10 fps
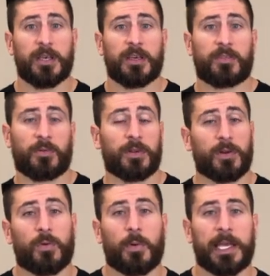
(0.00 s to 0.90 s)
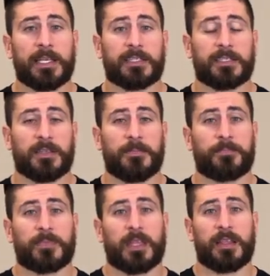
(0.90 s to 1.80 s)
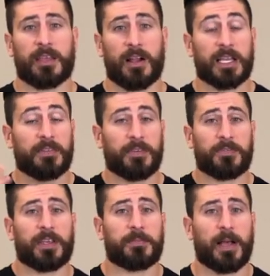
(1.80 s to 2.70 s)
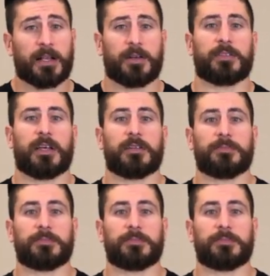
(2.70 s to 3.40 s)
through your weeks, and then I give you feedback on that.